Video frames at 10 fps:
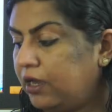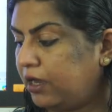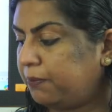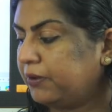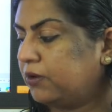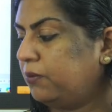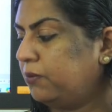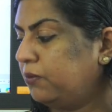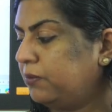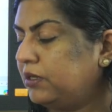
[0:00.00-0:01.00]
Apico
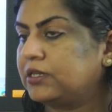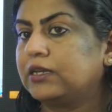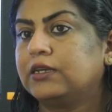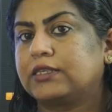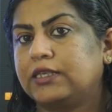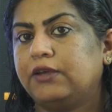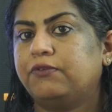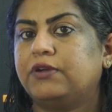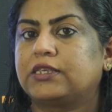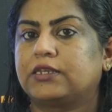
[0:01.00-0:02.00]
movement, Save
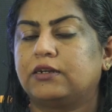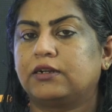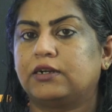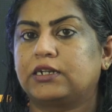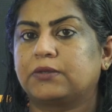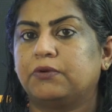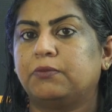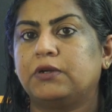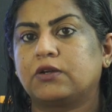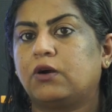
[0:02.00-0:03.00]
Western Ghats movement,